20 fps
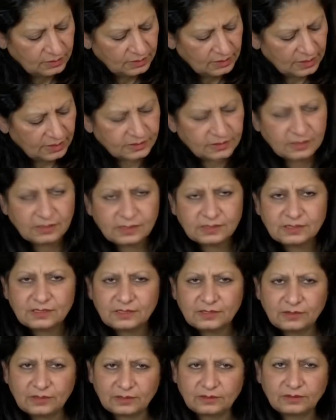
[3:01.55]
I still
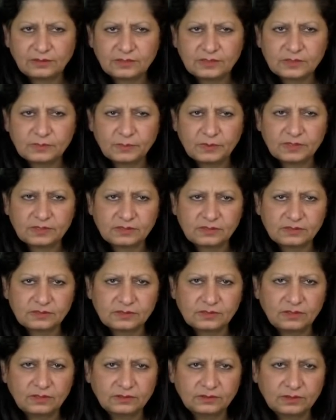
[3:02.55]
see that this person is
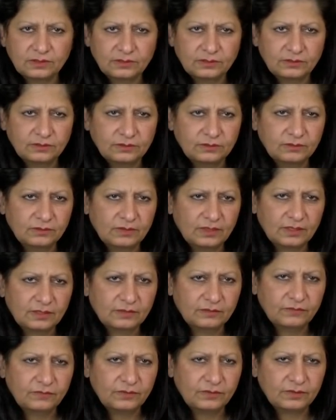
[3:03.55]
holding on you like you
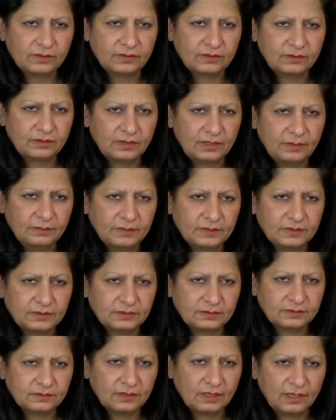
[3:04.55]
know, for a
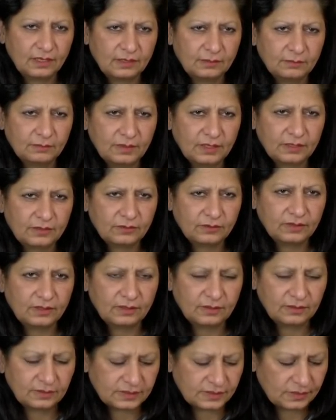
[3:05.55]
limited time, like you know, they
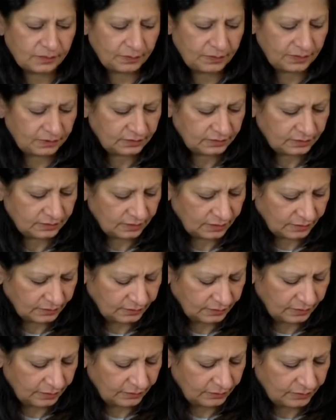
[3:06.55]
are separated right
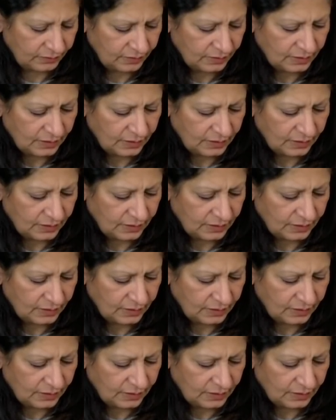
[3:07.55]
now.